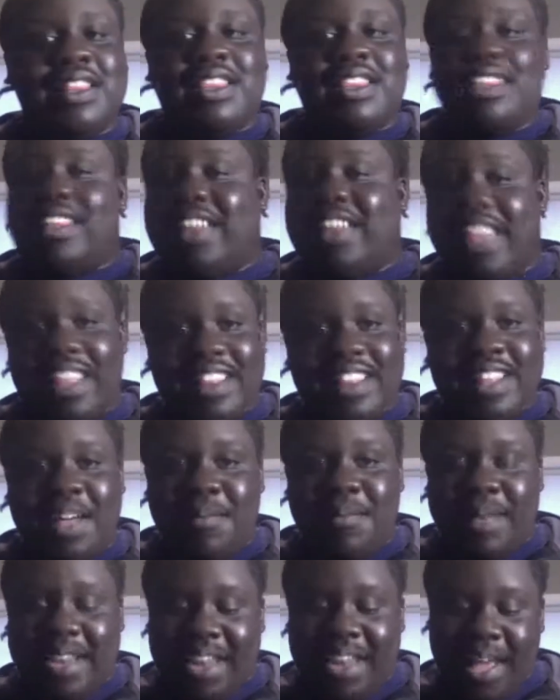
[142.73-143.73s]
Today's not
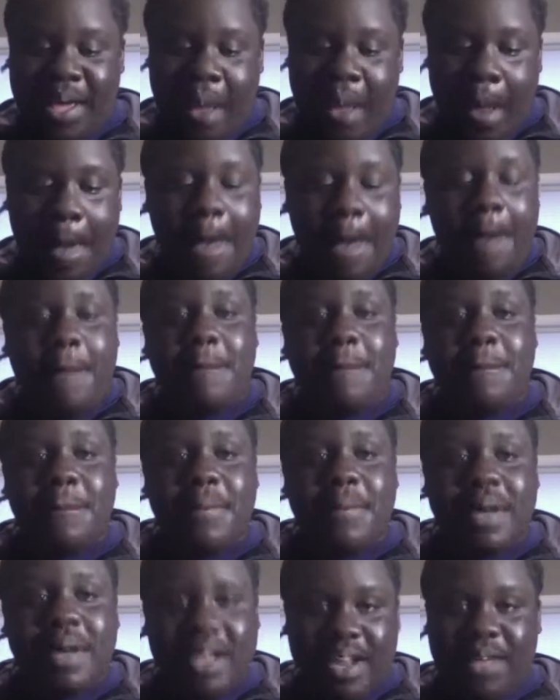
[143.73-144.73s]
my day,
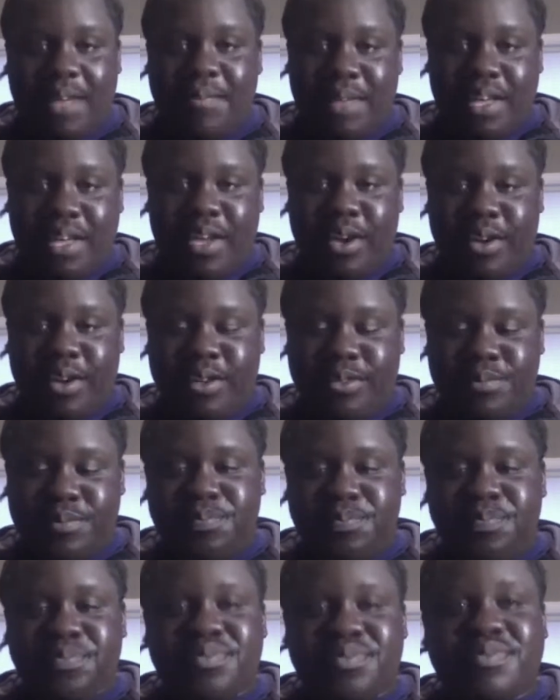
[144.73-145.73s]
but I'm here.
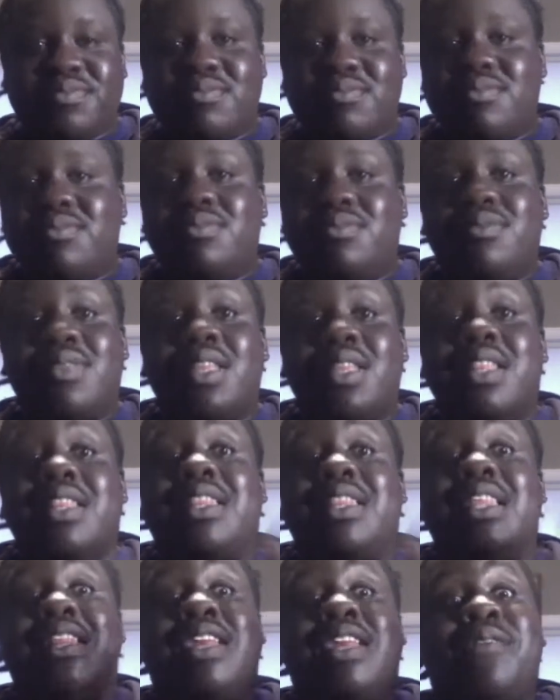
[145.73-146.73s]

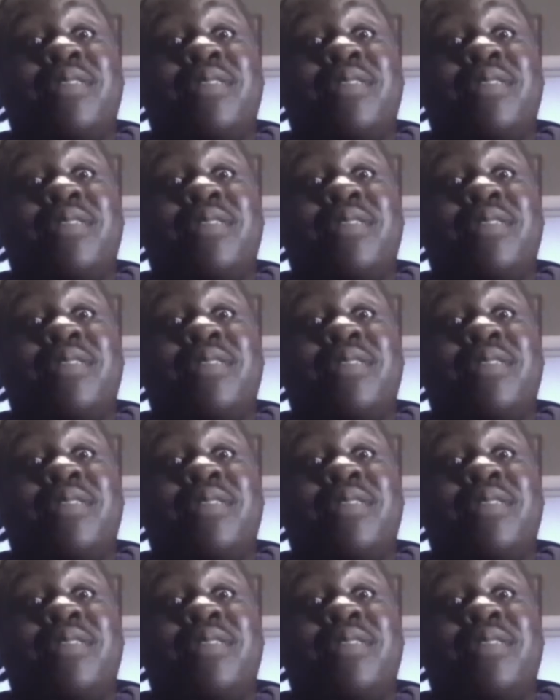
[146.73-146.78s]
Since I